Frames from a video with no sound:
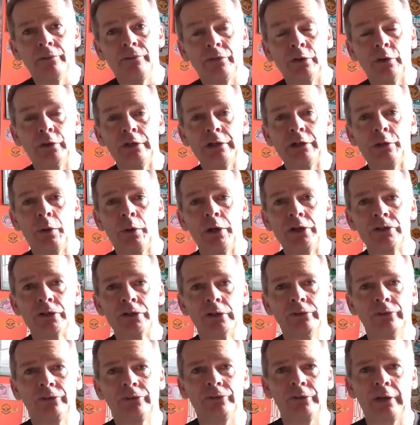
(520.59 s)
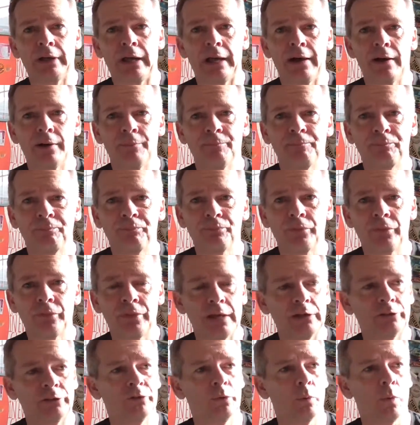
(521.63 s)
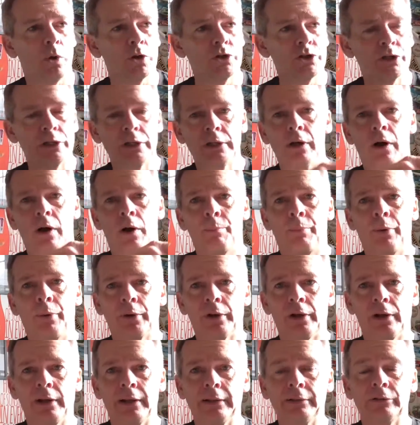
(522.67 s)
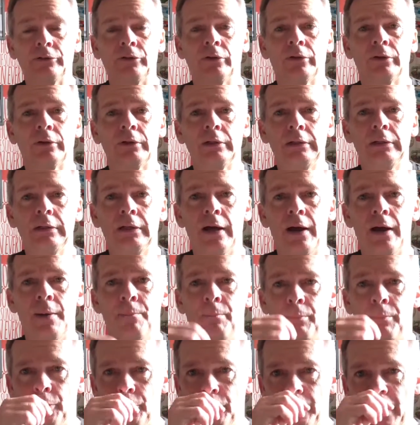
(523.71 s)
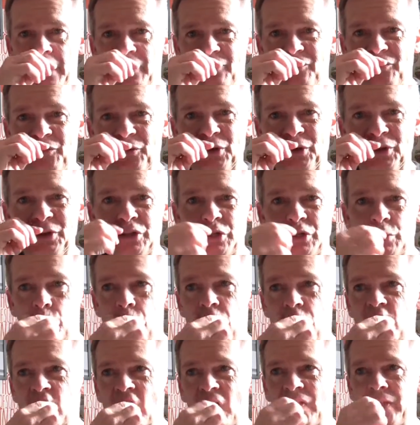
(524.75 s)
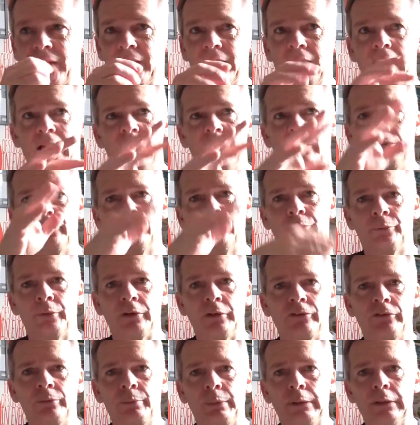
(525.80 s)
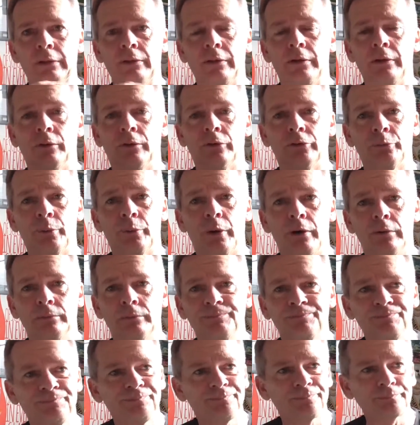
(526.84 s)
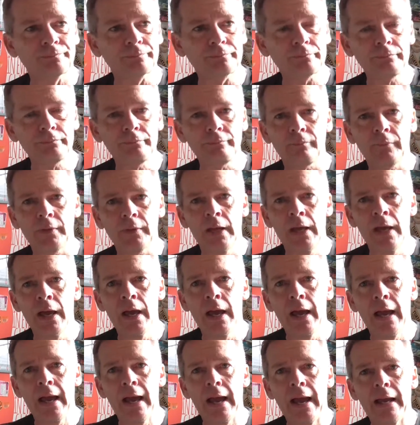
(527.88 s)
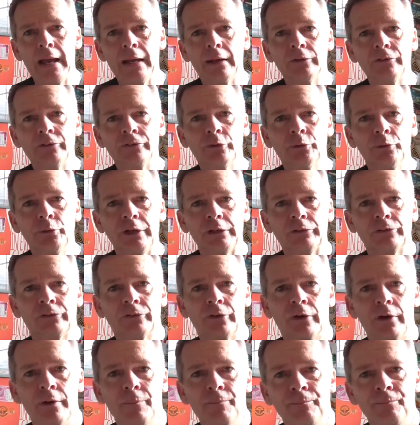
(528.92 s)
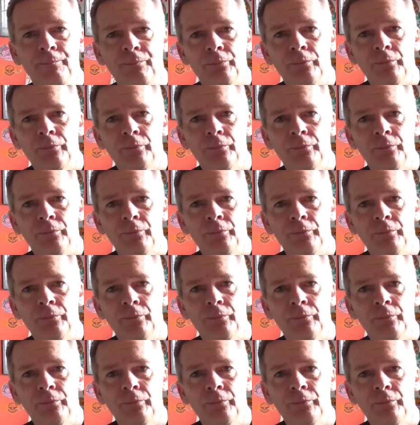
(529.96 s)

if you got any questions, sing out. Thanks for watching. I'll put a link to the brew day footage, which I think has the recipe in there as well. And until next time,